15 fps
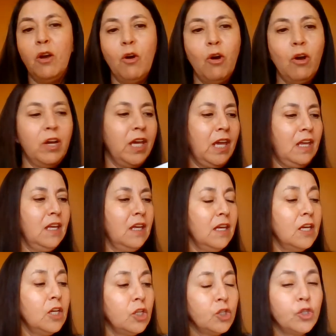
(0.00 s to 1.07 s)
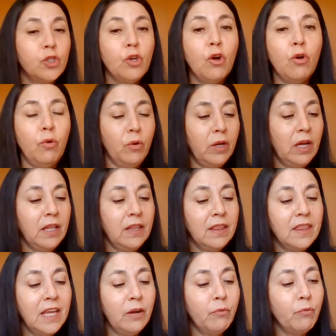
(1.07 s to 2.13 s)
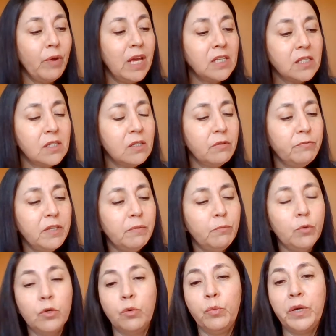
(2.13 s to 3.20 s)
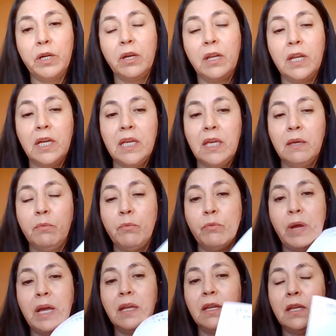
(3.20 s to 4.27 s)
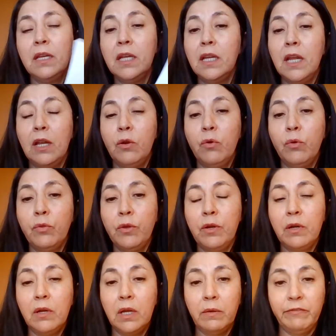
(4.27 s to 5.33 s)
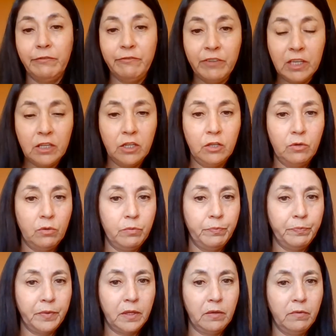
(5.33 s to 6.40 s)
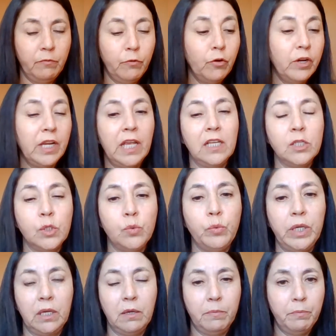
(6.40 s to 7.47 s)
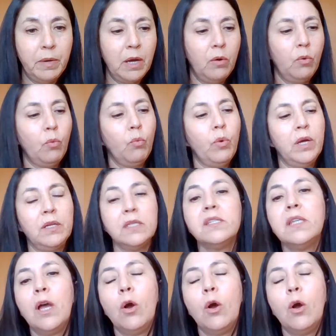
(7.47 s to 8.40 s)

Okay, So the rest of the book we're gonna keep writing in another video for next week. But what is